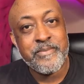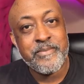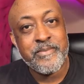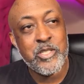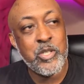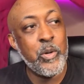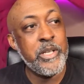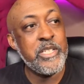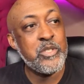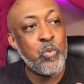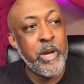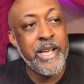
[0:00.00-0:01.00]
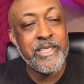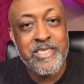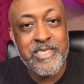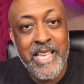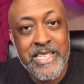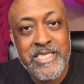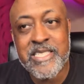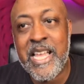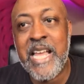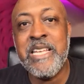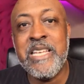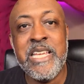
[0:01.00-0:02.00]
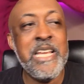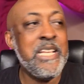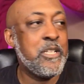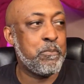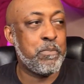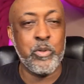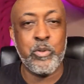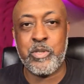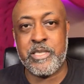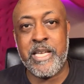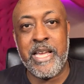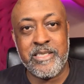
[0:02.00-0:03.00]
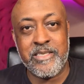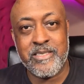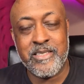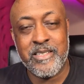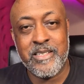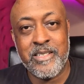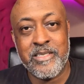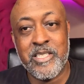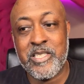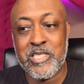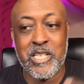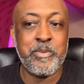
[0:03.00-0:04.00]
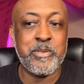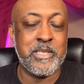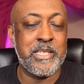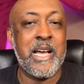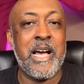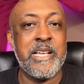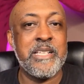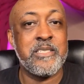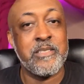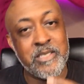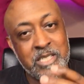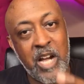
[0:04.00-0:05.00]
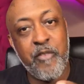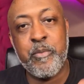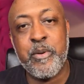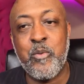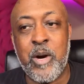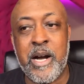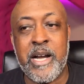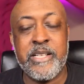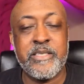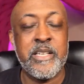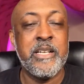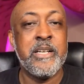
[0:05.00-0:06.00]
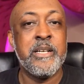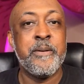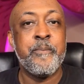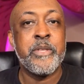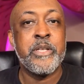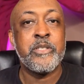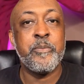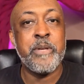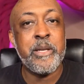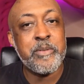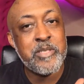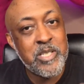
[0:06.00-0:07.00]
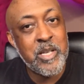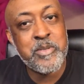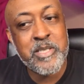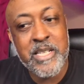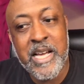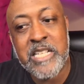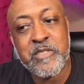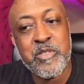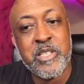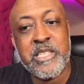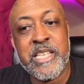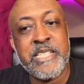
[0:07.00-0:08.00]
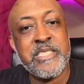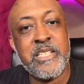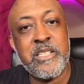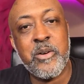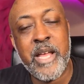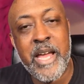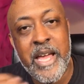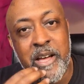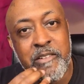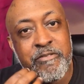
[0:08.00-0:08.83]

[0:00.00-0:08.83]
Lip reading: So in these red states, they need the blue states to subsidize government-wise, to be able to subsidize for the things they don't have.